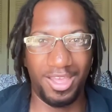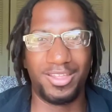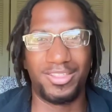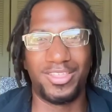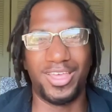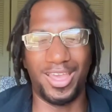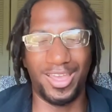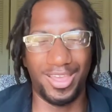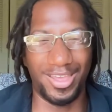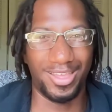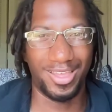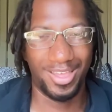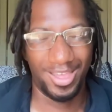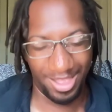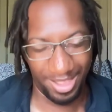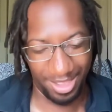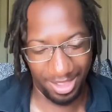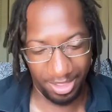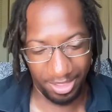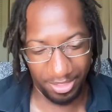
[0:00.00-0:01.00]
they
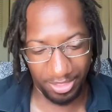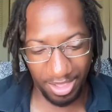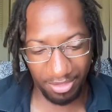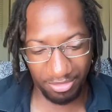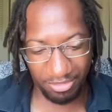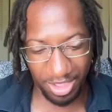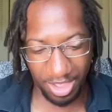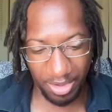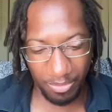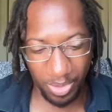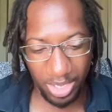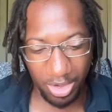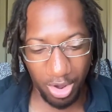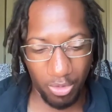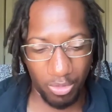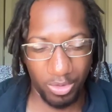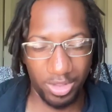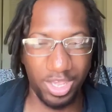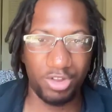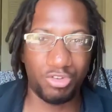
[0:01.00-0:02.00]
they said we're
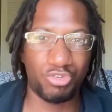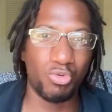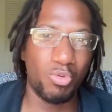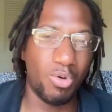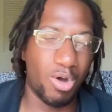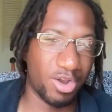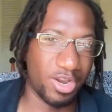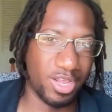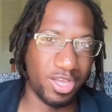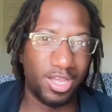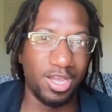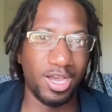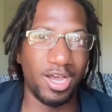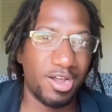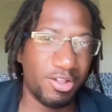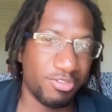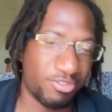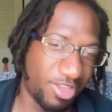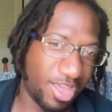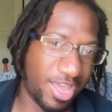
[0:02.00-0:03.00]
gonna get you on the
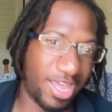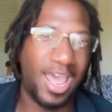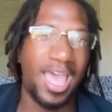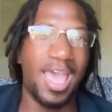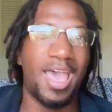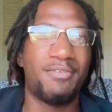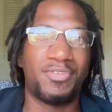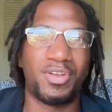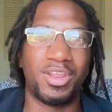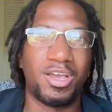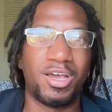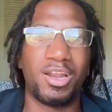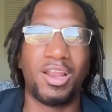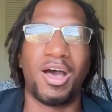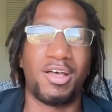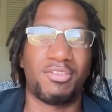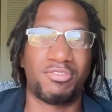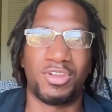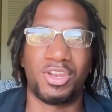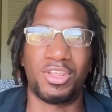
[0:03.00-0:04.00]
guns and having a
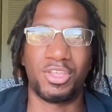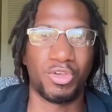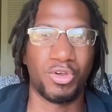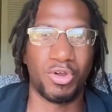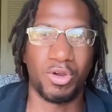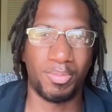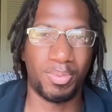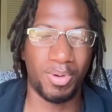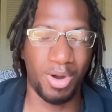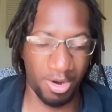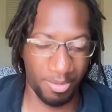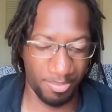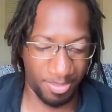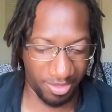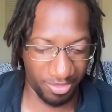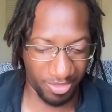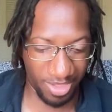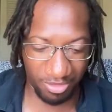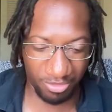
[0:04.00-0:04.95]
closet in your apartment.